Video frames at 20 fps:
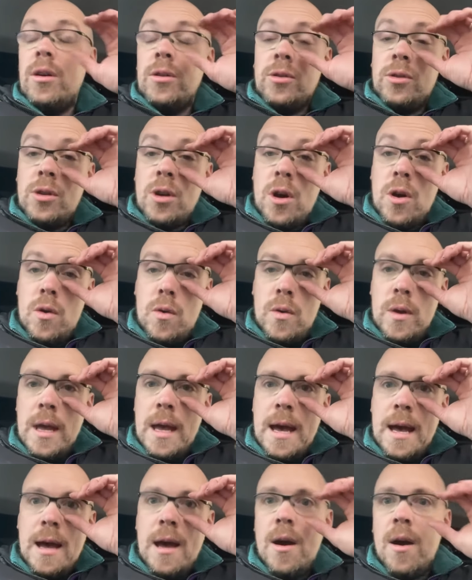So
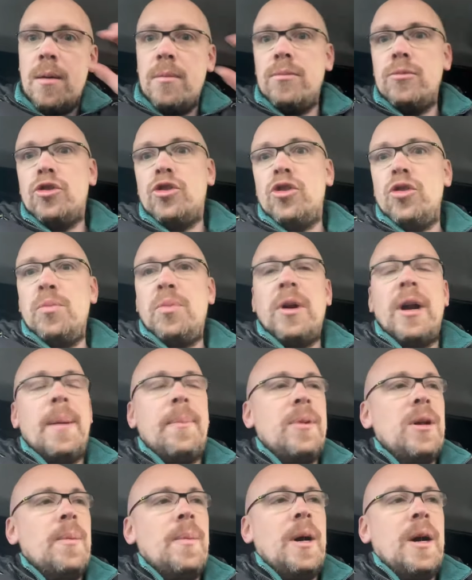yeah, super
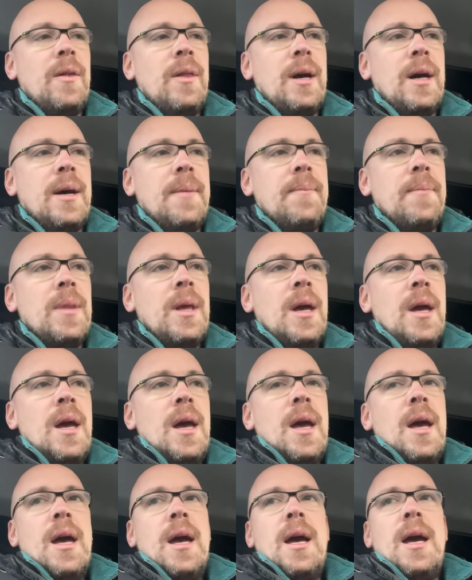happy about
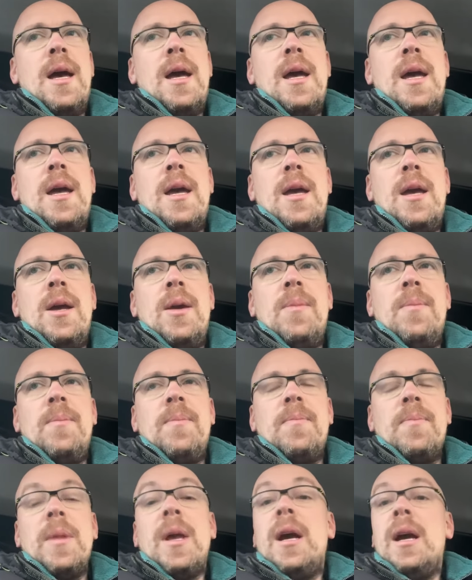that.
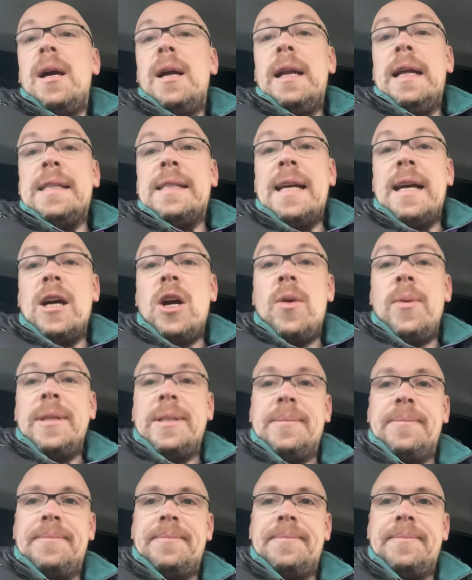Um, let's get going.